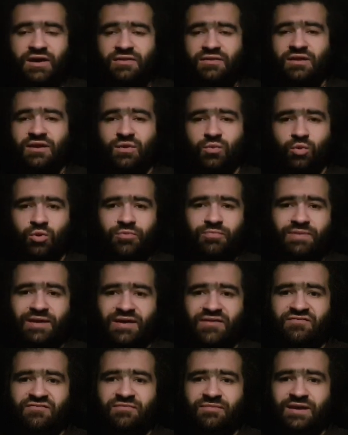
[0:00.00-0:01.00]
than it would
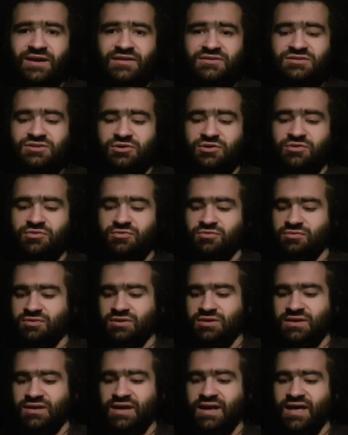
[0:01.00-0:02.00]
be for me to
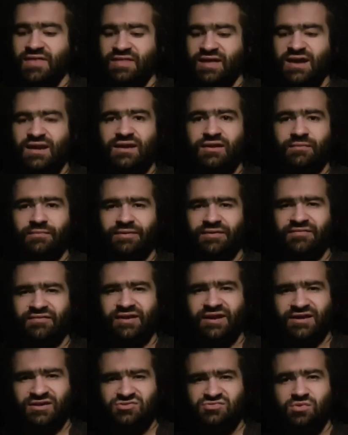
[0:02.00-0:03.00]
get that little bit of an
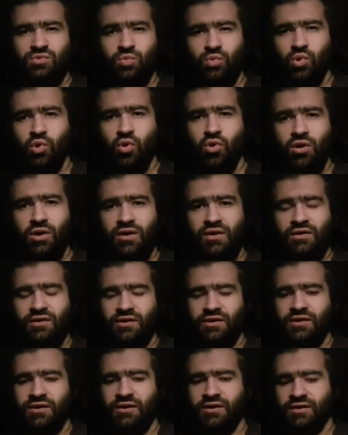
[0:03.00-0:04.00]
extra walk.
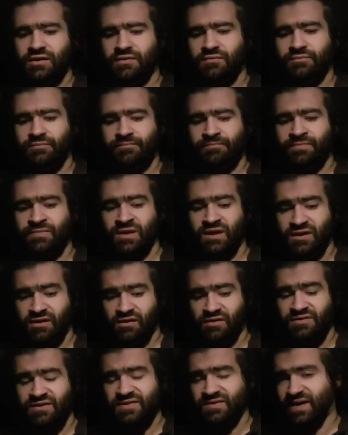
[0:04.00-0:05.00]
Um, and
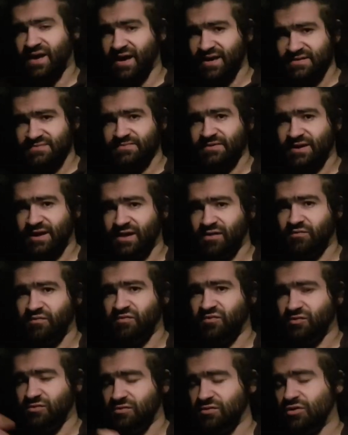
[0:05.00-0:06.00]
I think that has been
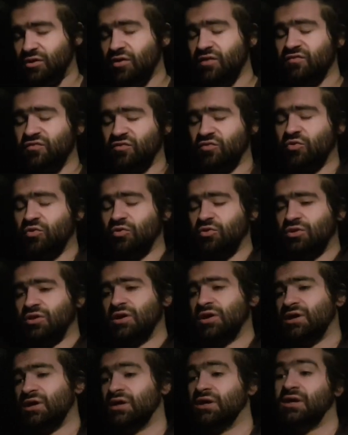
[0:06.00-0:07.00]
helpful overall.
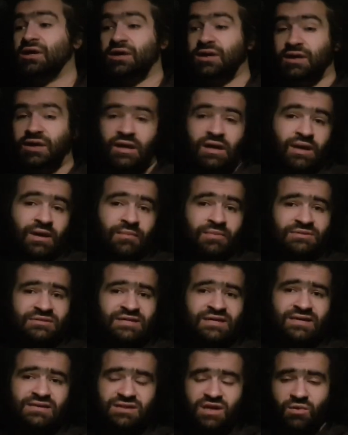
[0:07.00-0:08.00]
But
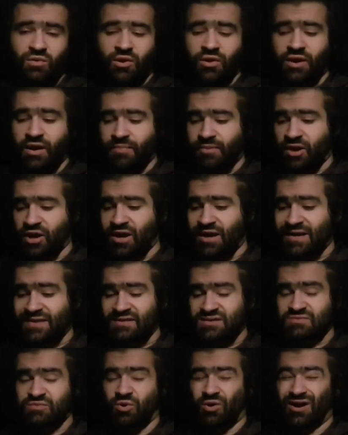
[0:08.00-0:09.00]
seeing as I woke up early
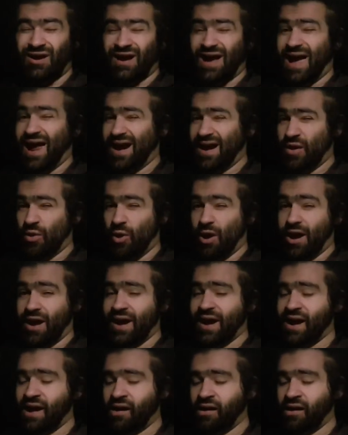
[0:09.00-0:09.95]
this morning anyway,